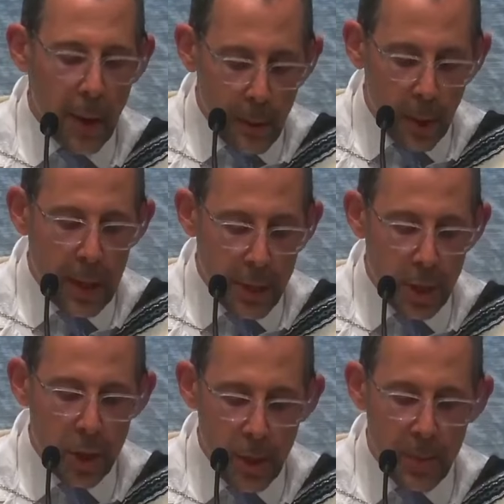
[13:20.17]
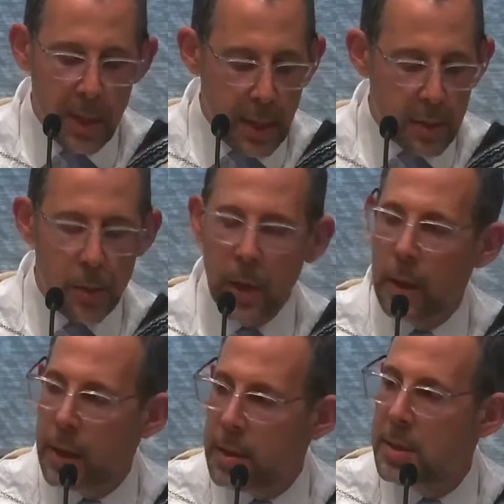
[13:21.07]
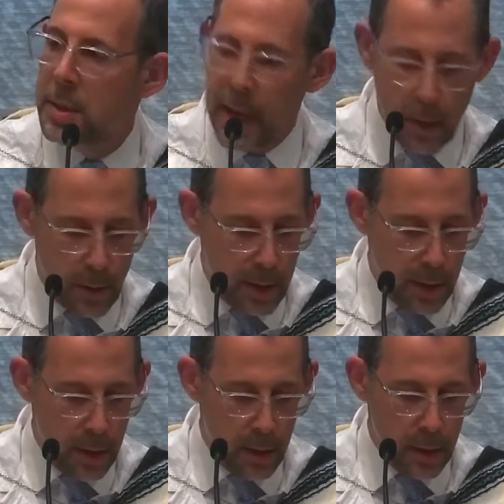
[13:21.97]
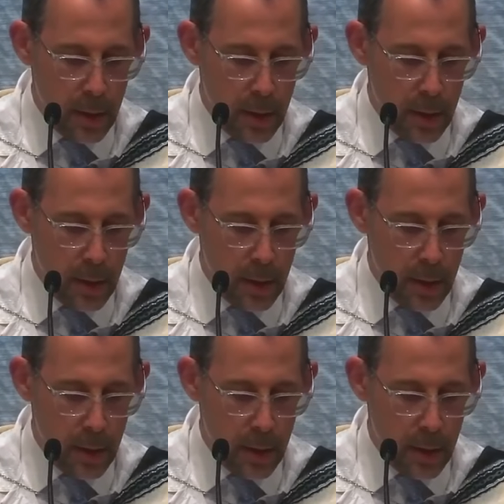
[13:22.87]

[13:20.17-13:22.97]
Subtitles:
my relationship to Israel is sacred.